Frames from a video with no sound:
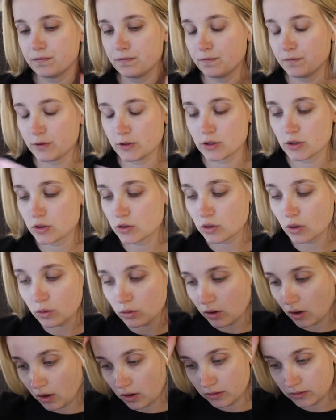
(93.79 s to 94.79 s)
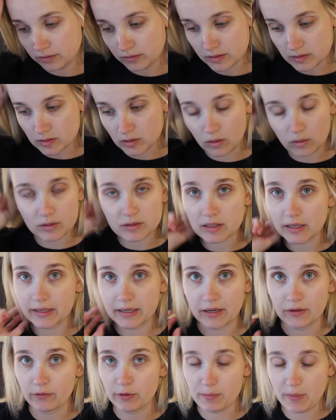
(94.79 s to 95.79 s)
for so long, as long as I
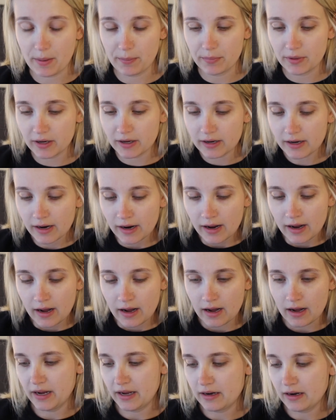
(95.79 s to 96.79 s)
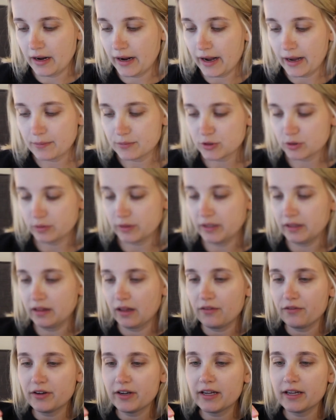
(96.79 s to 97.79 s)
can remember, and I absolutely
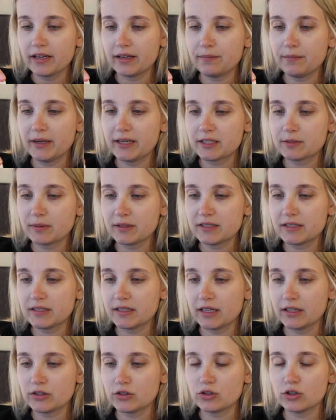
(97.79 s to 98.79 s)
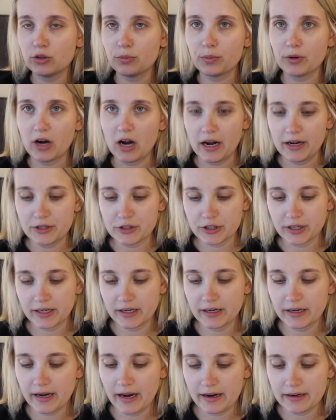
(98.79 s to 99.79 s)
love it. It makes my skin super
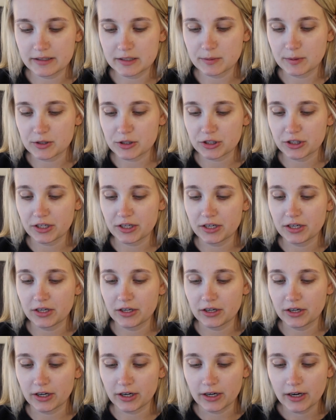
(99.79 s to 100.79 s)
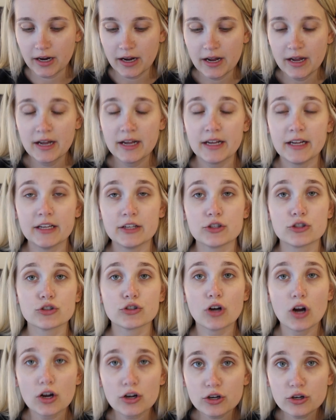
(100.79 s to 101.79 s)
hydrated, and especially here in
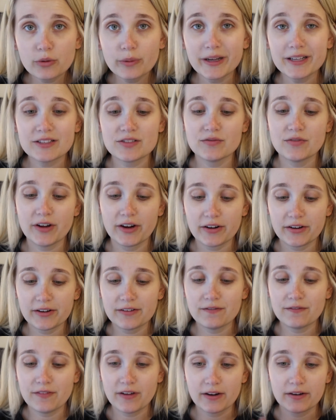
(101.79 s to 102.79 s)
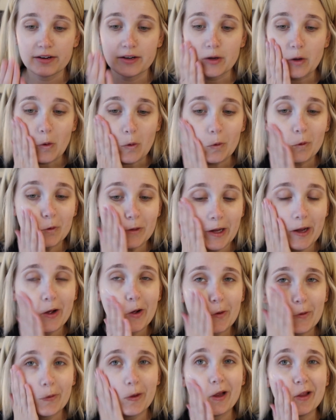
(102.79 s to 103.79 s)
Toronto, it's very, very cold
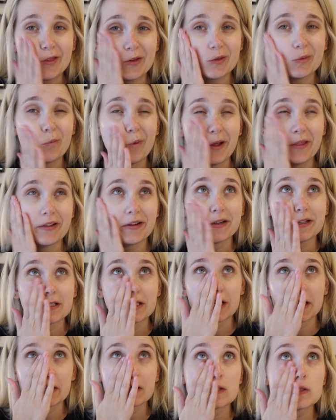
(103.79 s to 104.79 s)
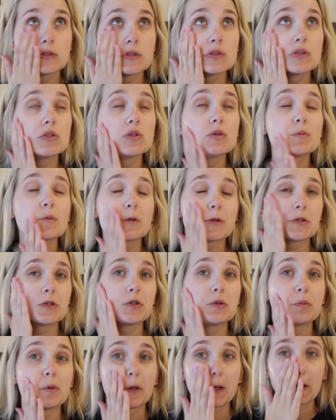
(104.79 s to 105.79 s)
out and the weather is super,
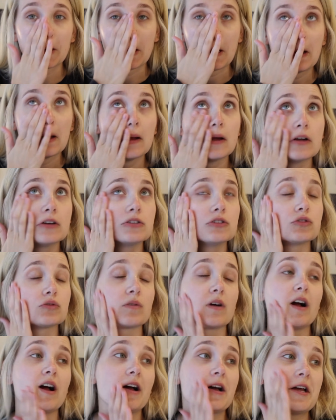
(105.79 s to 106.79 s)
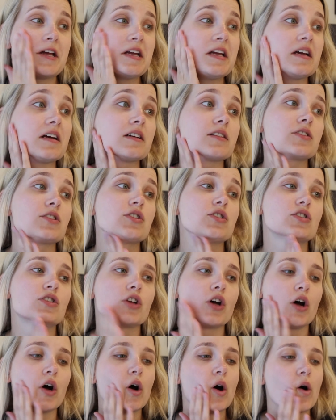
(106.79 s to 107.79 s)
super dry,
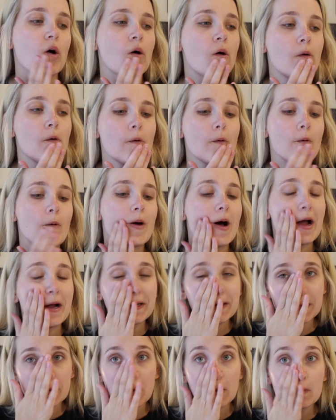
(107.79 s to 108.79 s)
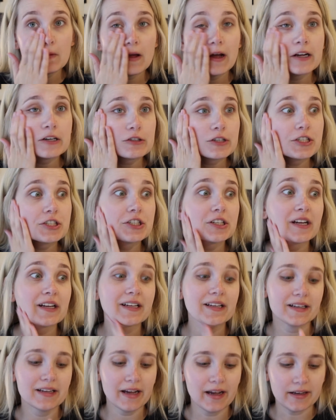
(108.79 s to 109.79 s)
so I need all the hydration I
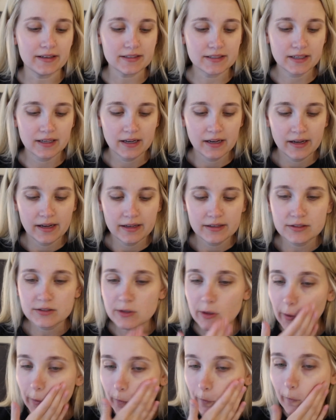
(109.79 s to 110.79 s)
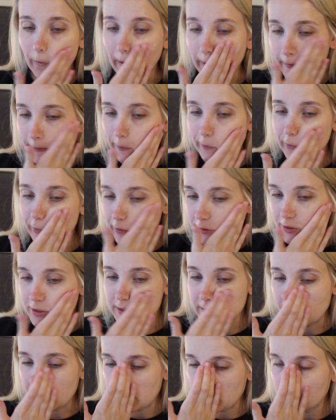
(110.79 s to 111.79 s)
can get. So I usually
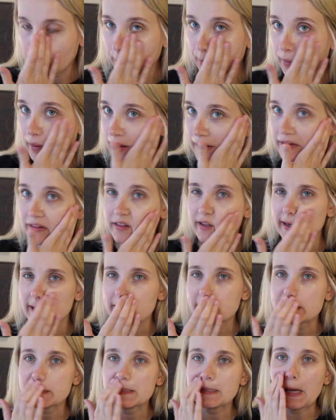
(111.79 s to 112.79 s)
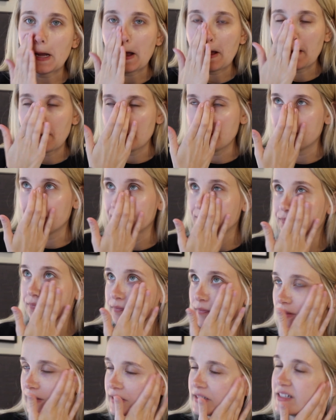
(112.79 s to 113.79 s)
just end up applying this.
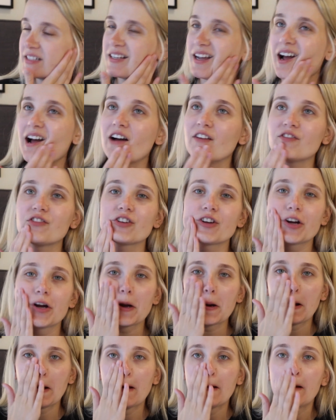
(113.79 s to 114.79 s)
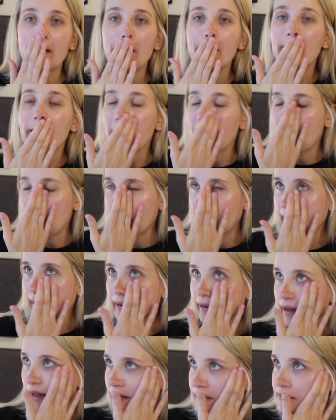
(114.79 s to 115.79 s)
This is after
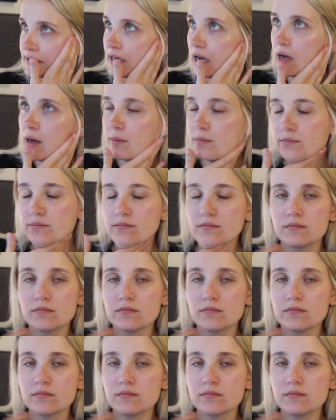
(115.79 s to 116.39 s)
I end up